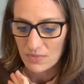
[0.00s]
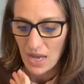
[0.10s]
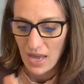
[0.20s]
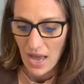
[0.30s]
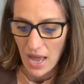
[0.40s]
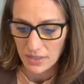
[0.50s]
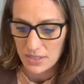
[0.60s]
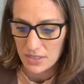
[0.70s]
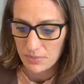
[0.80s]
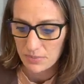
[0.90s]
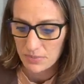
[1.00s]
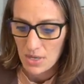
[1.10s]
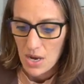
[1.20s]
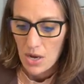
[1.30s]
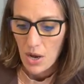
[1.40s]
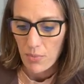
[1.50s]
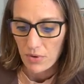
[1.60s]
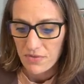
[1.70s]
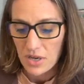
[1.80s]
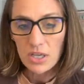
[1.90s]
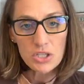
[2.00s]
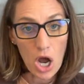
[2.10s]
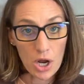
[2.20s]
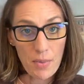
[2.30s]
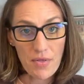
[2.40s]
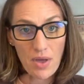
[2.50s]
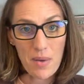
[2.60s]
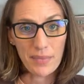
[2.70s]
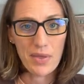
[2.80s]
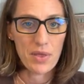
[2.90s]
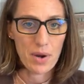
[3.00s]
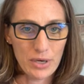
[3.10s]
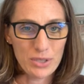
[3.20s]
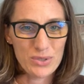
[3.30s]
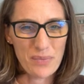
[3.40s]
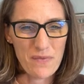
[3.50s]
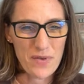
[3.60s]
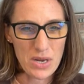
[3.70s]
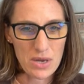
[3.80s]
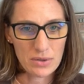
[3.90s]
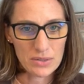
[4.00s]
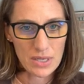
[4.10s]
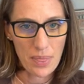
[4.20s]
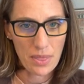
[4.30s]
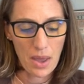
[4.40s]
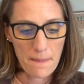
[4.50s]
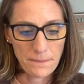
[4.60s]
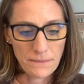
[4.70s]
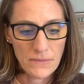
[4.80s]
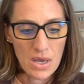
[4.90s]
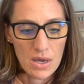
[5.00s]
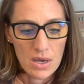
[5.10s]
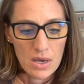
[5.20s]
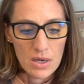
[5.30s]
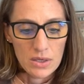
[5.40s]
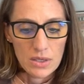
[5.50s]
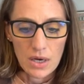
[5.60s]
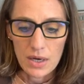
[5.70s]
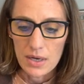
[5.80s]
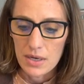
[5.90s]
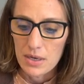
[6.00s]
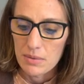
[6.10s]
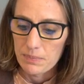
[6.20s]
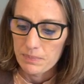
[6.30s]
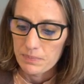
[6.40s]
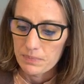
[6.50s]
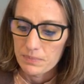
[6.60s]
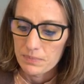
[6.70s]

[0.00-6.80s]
Hacks. I'm briefly going to talk about them and going to do some videos on them. Um,